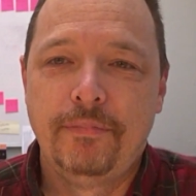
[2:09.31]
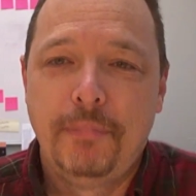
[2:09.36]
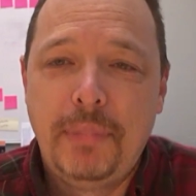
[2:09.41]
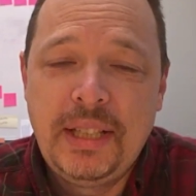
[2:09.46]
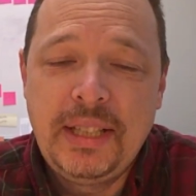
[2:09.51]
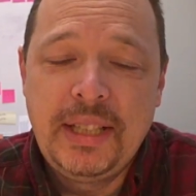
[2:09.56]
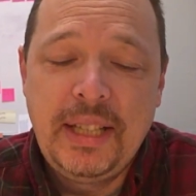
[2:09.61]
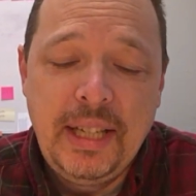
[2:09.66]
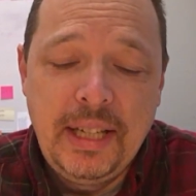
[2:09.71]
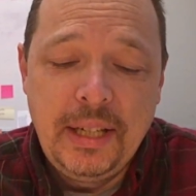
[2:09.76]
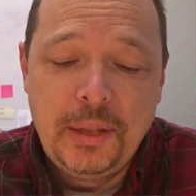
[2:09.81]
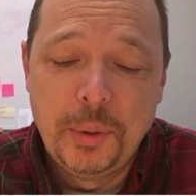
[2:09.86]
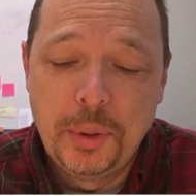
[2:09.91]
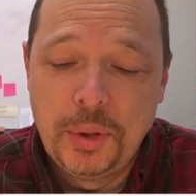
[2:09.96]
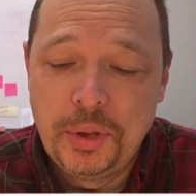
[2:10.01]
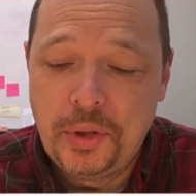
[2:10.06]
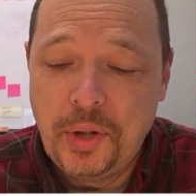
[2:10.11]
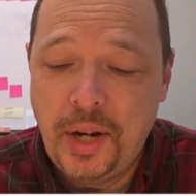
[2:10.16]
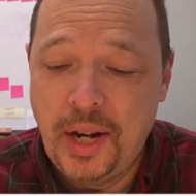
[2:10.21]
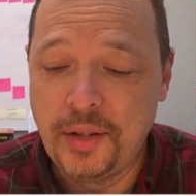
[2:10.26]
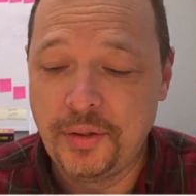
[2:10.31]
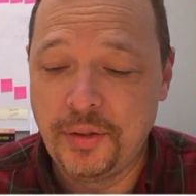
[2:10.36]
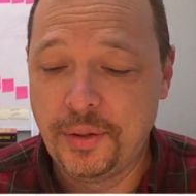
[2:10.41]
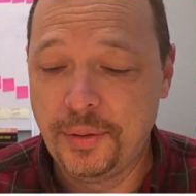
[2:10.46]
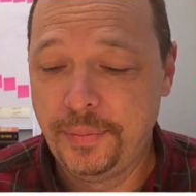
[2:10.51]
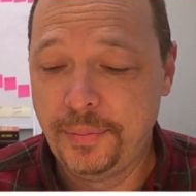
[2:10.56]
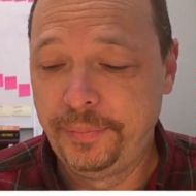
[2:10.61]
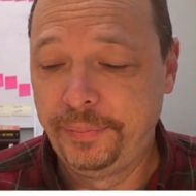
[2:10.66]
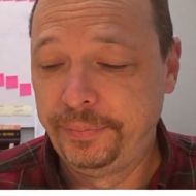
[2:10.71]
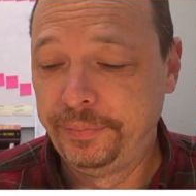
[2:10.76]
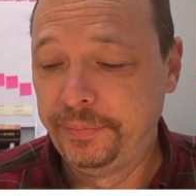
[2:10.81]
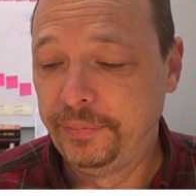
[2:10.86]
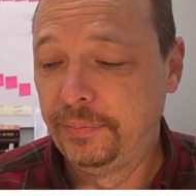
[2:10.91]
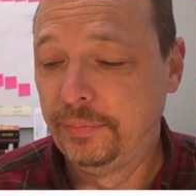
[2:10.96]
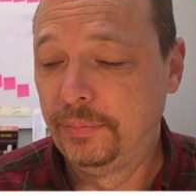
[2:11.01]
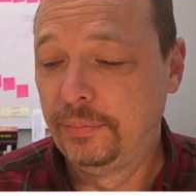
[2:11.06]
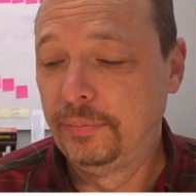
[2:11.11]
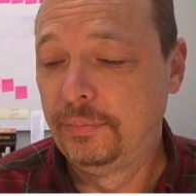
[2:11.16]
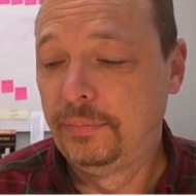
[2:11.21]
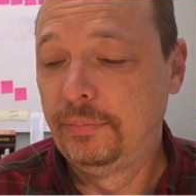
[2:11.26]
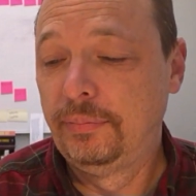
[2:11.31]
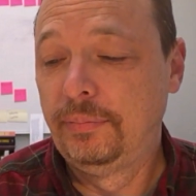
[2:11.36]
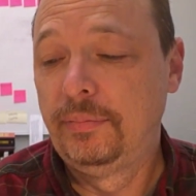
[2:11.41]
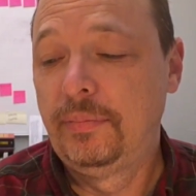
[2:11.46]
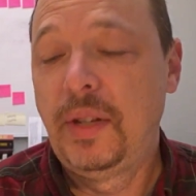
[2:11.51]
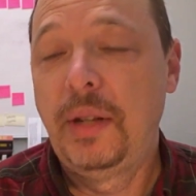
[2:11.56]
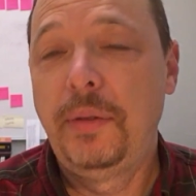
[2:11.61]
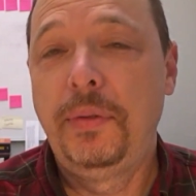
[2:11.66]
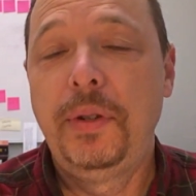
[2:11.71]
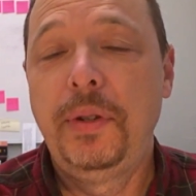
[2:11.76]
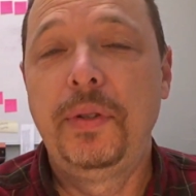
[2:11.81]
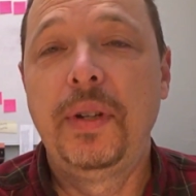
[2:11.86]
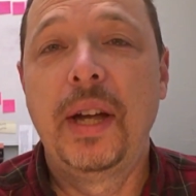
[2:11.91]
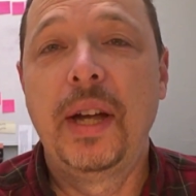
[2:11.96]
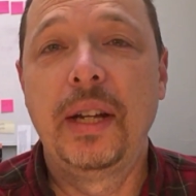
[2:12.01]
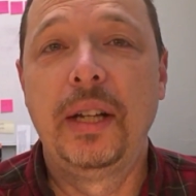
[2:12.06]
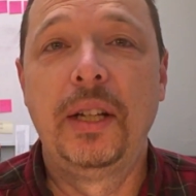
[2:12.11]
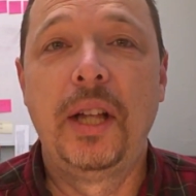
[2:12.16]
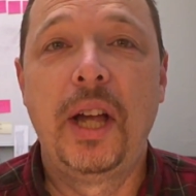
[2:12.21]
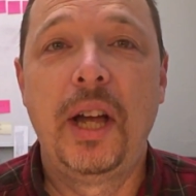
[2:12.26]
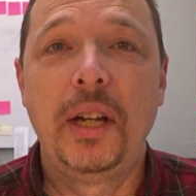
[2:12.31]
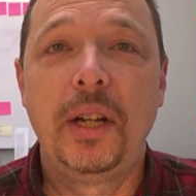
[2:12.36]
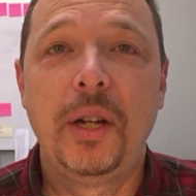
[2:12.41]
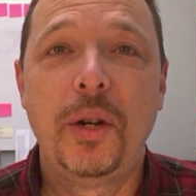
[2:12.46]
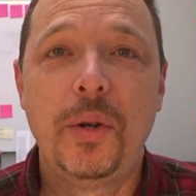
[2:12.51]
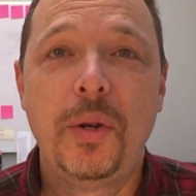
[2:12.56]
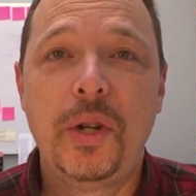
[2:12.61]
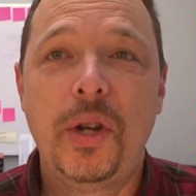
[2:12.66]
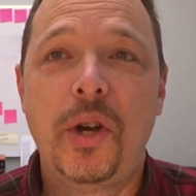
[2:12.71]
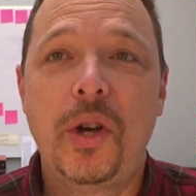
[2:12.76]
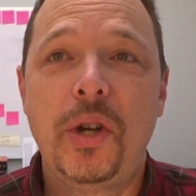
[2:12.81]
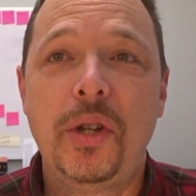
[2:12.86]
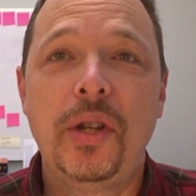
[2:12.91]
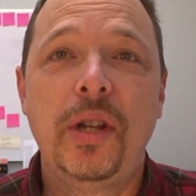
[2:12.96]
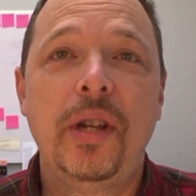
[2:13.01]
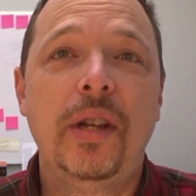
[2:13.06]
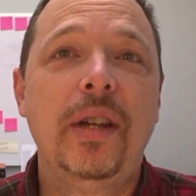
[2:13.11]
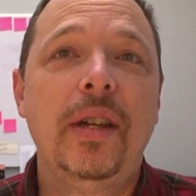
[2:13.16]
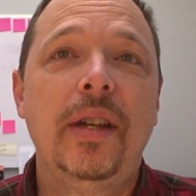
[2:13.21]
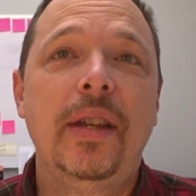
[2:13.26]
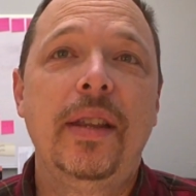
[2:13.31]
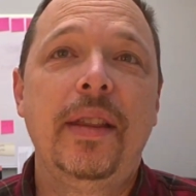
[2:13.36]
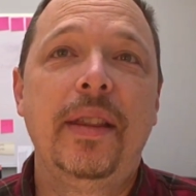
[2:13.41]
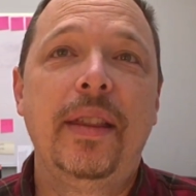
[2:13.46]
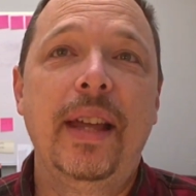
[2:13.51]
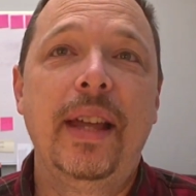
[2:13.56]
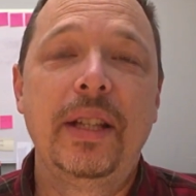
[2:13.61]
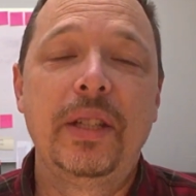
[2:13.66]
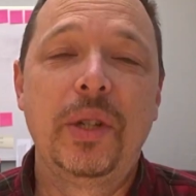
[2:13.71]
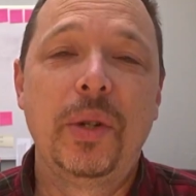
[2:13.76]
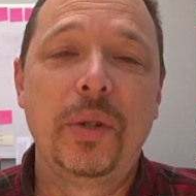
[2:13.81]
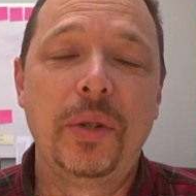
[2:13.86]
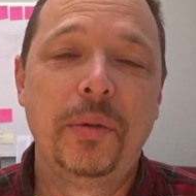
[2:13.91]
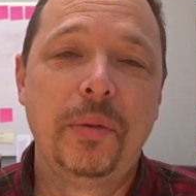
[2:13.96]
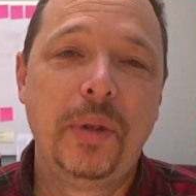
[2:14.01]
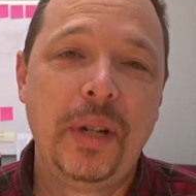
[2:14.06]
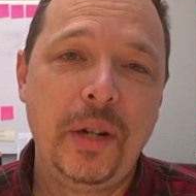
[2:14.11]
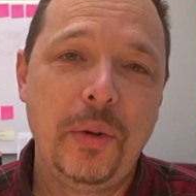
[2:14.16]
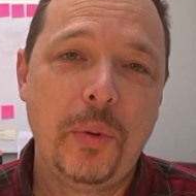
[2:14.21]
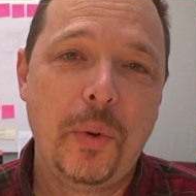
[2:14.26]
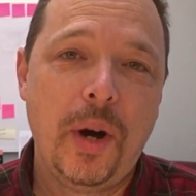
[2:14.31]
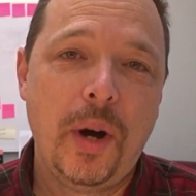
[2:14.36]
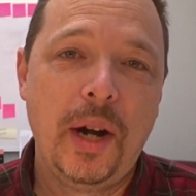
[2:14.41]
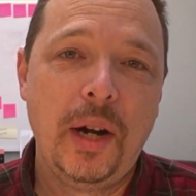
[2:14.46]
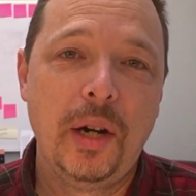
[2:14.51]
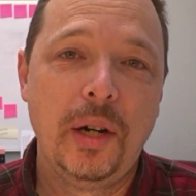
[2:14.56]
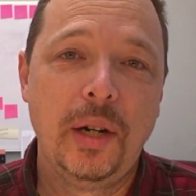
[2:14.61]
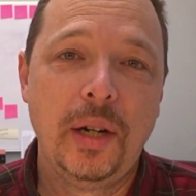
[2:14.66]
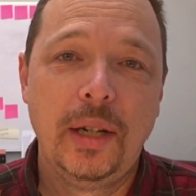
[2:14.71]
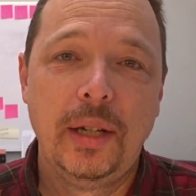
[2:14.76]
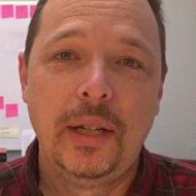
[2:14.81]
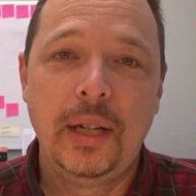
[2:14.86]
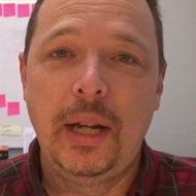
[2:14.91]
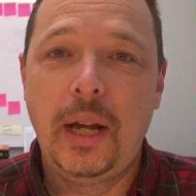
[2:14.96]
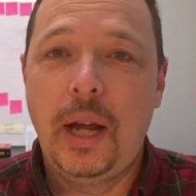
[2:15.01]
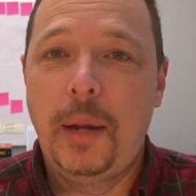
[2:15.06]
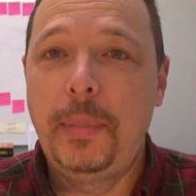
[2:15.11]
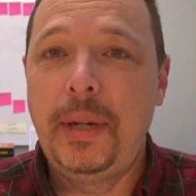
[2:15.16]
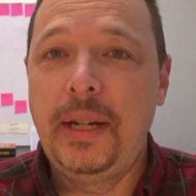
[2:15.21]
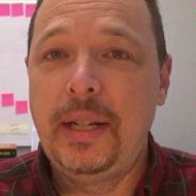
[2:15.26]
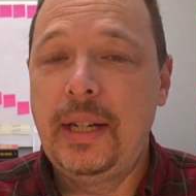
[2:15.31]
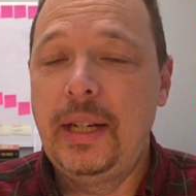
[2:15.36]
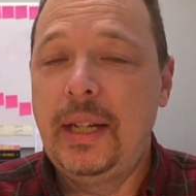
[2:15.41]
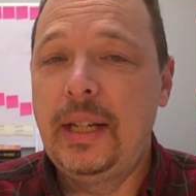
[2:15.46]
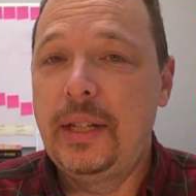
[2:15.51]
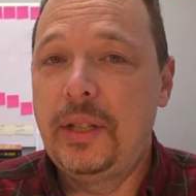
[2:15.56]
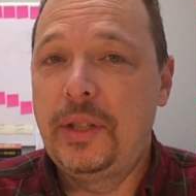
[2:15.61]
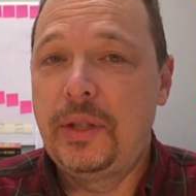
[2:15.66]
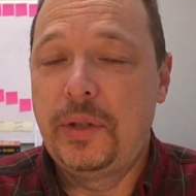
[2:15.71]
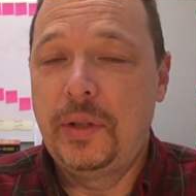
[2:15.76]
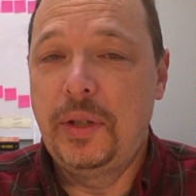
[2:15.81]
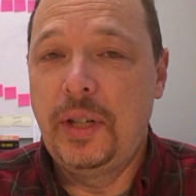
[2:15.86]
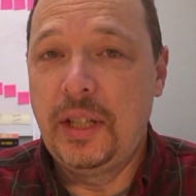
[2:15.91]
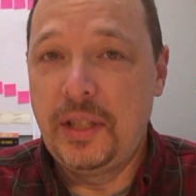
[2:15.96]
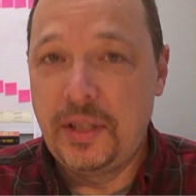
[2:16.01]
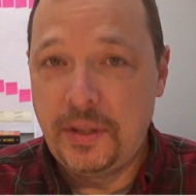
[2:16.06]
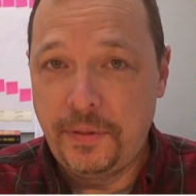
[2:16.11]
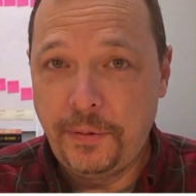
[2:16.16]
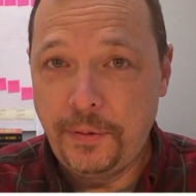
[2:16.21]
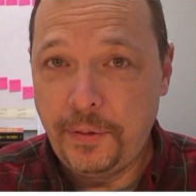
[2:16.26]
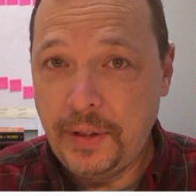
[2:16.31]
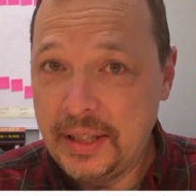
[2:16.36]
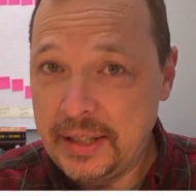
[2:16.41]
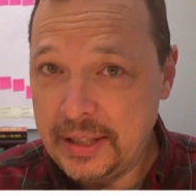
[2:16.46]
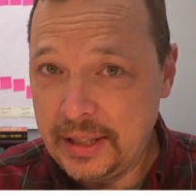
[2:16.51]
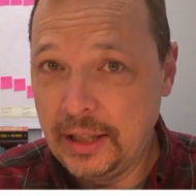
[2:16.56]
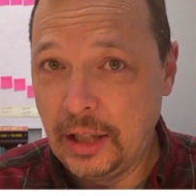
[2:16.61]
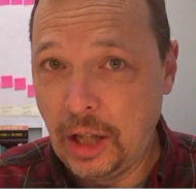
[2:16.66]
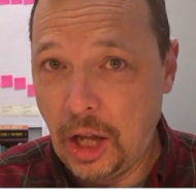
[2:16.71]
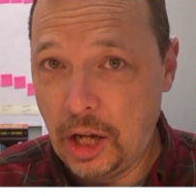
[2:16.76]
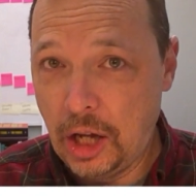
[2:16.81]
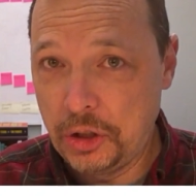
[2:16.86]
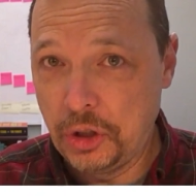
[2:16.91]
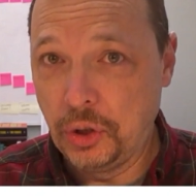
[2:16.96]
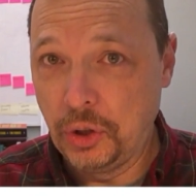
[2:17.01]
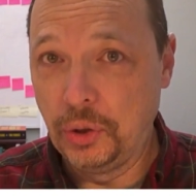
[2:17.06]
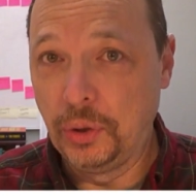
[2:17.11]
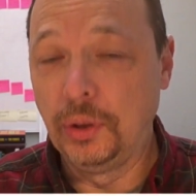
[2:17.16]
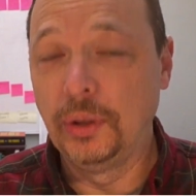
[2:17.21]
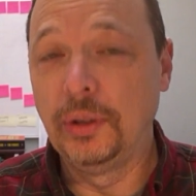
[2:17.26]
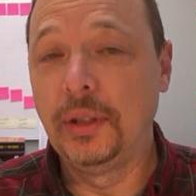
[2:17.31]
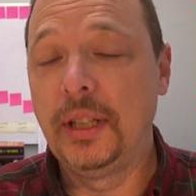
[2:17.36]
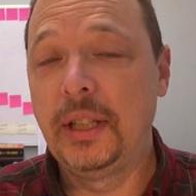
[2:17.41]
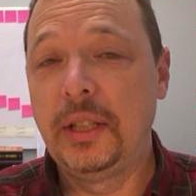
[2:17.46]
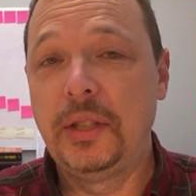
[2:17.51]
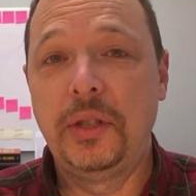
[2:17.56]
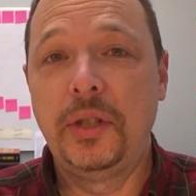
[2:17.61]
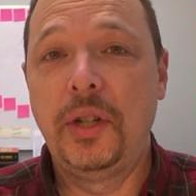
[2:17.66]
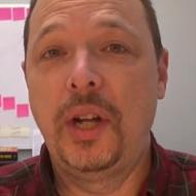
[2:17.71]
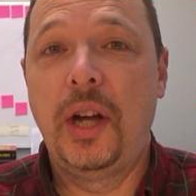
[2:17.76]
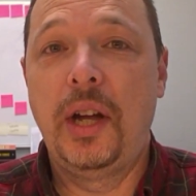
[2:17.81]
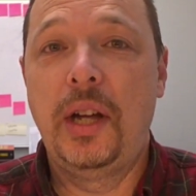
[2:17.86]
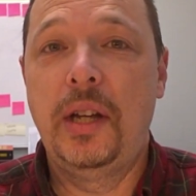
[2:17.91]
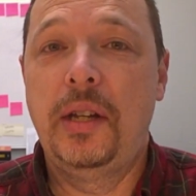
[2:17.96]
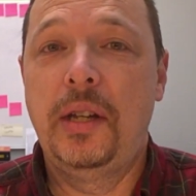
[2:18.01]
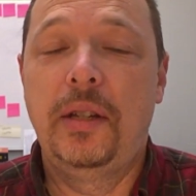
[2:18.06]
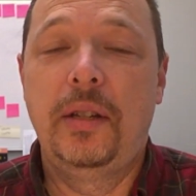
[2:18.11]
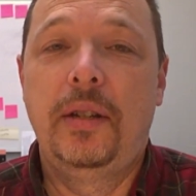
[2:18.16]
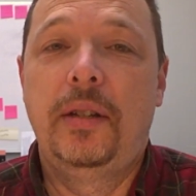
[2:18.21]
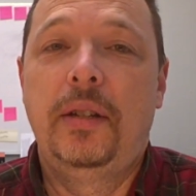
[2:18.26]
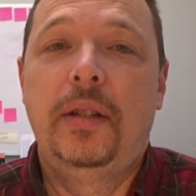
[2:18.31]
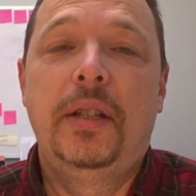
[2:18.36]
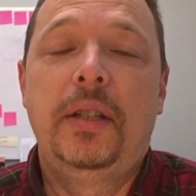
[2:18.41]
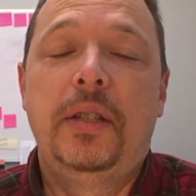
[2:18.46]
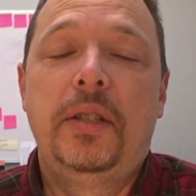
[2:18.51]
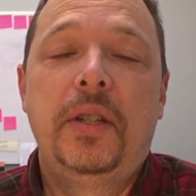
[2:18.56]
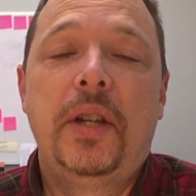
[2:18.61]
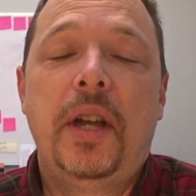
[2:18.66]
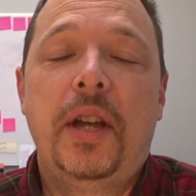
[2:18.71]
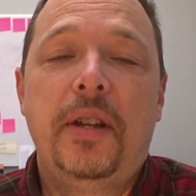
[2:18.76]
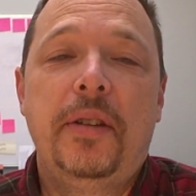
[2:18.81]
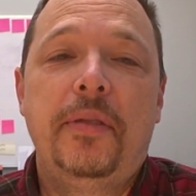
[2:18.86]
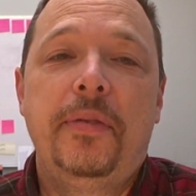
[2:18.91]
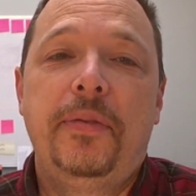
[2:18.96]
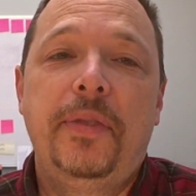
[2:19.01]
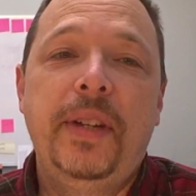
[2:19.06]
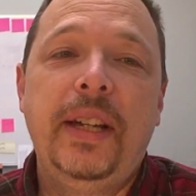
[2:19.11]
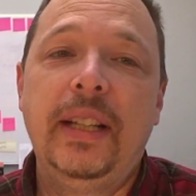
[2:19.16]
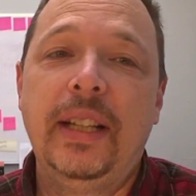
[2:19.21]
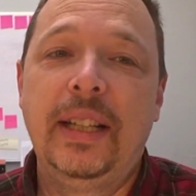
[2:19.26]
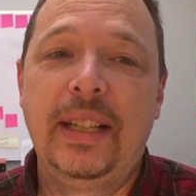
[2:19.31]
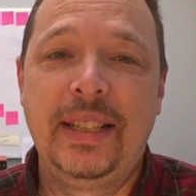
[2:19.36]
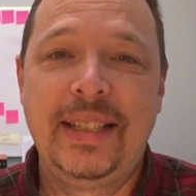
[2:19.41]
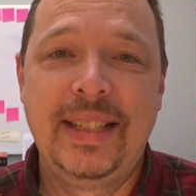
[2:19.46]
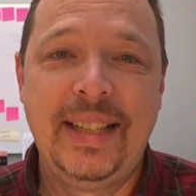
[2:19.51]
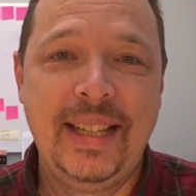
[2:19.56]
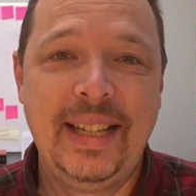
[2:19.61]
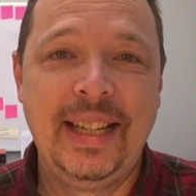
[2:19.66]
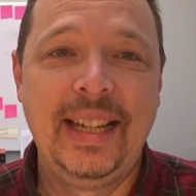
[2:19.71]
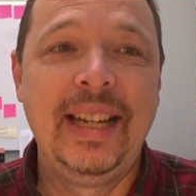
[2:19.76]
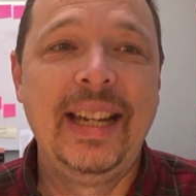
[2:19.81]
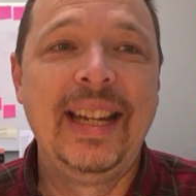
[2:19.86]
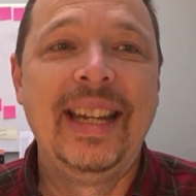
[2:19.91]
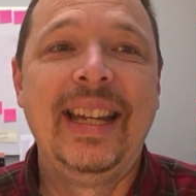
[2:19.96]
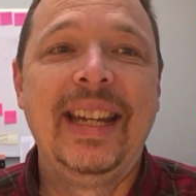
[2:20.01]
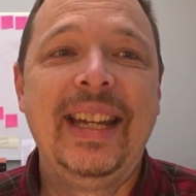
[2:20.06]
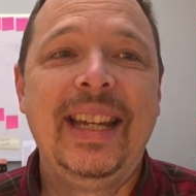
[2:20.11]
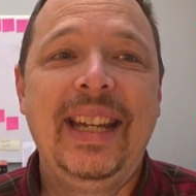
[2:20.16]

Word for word: Busy equals stress. If you've got a lot going on, that's going to require. I mean, it's it's physiological. It's not it's not a feelings thing.